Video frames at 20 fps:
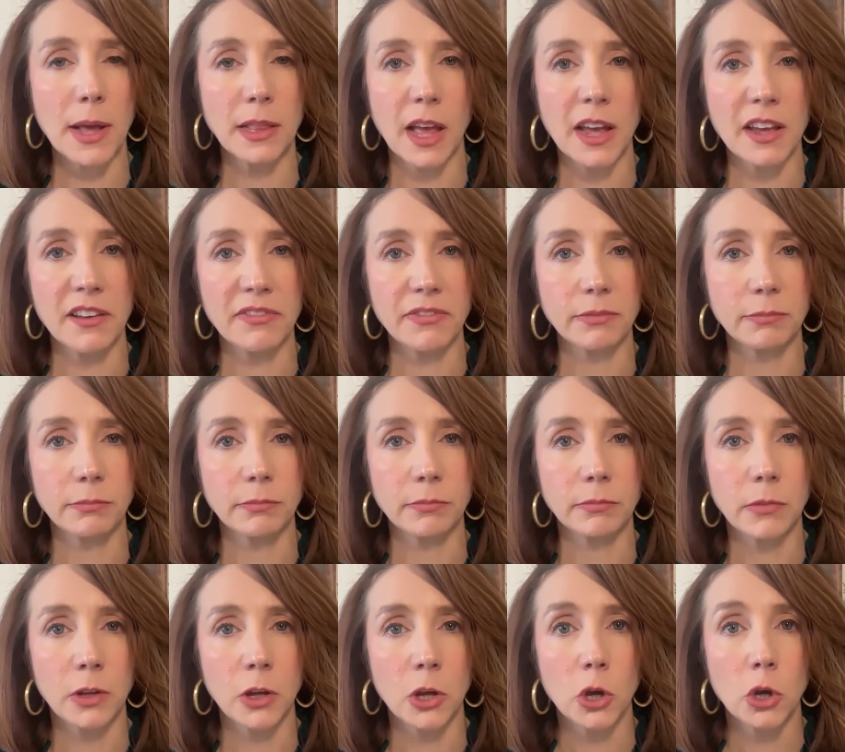my life,
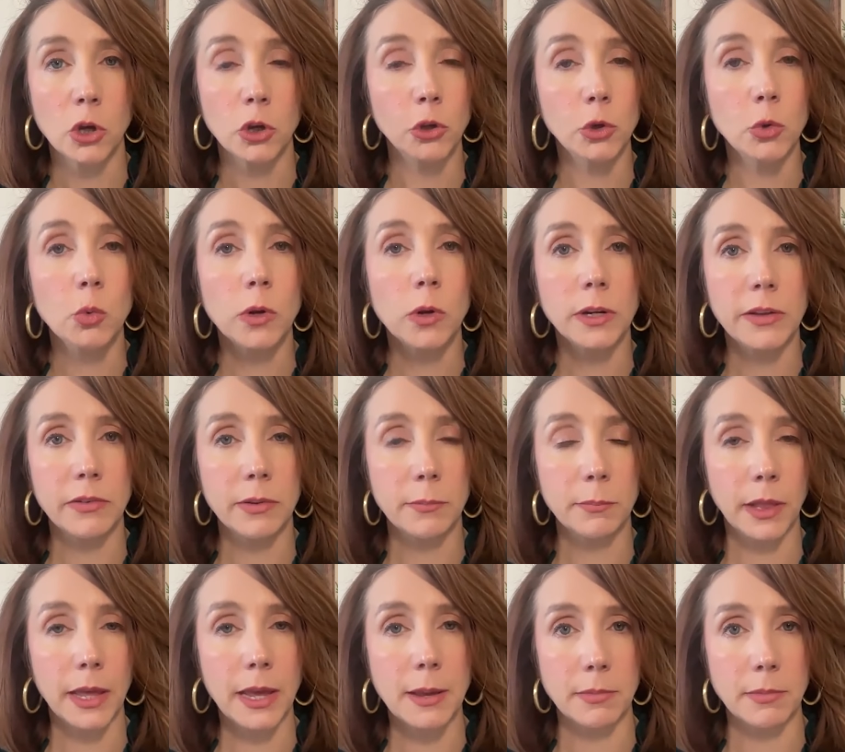you wouldn't even
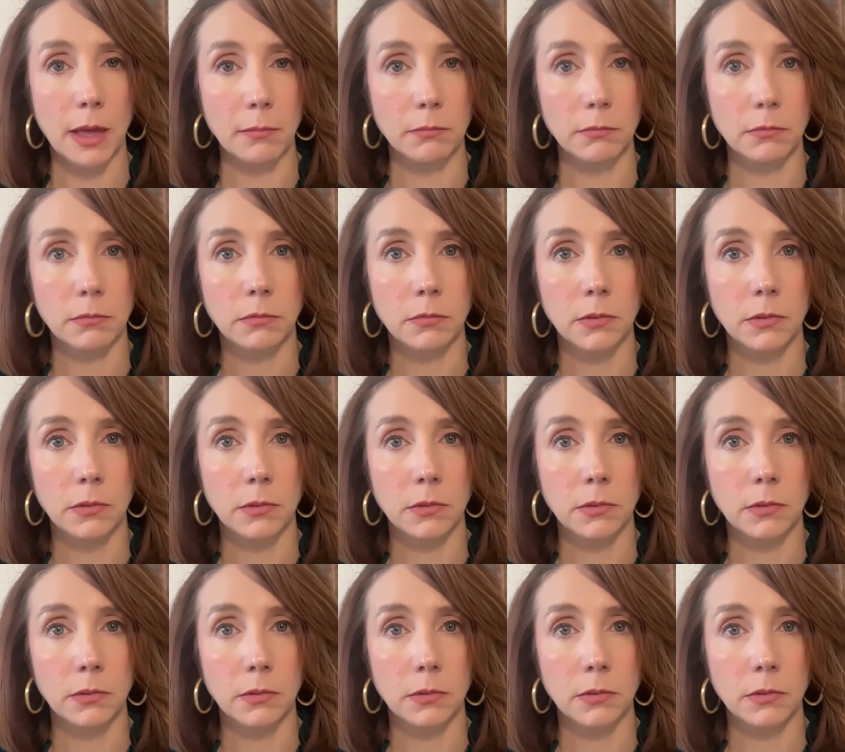blame them.